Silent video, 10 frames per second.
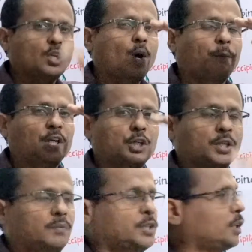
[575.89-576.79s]

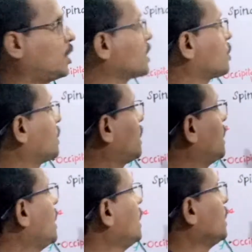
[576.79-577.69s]
operation with regards to the